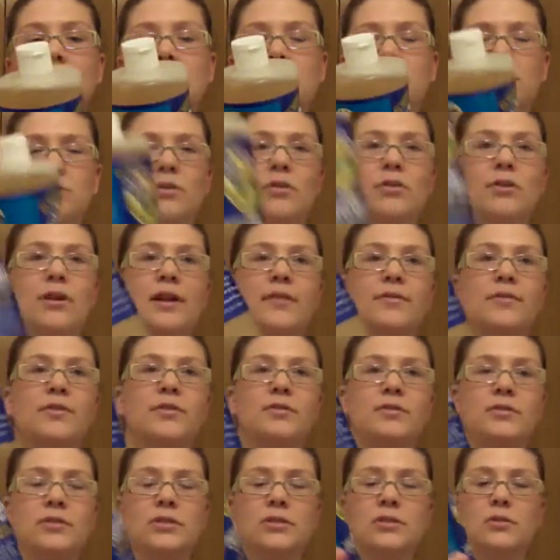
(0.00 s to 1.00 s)
so I don't have to
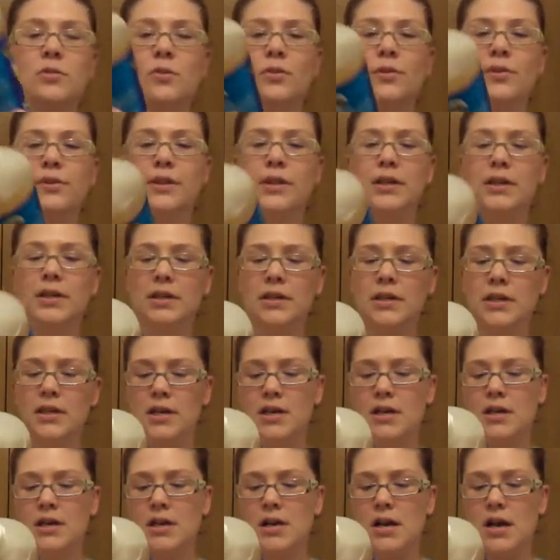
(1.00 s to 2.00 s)
use this whole thing.
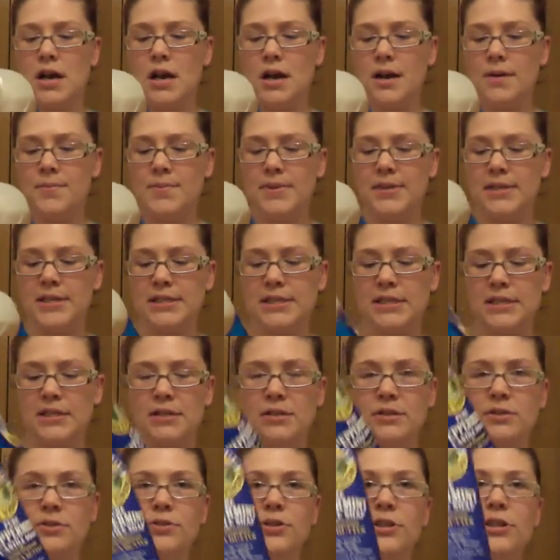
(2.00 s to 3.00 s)
And this is
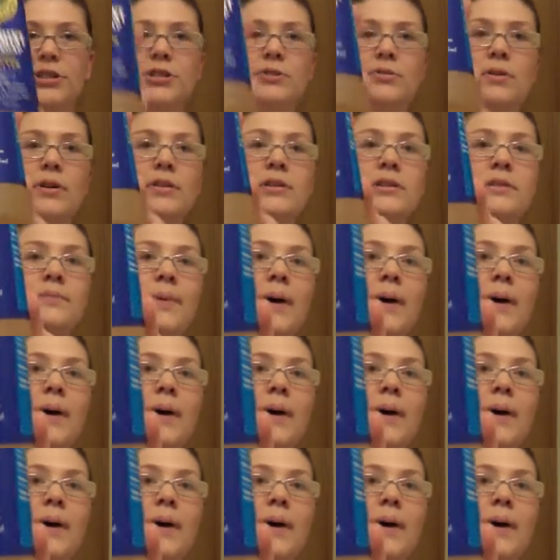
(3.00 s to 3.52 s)
a 32-ounce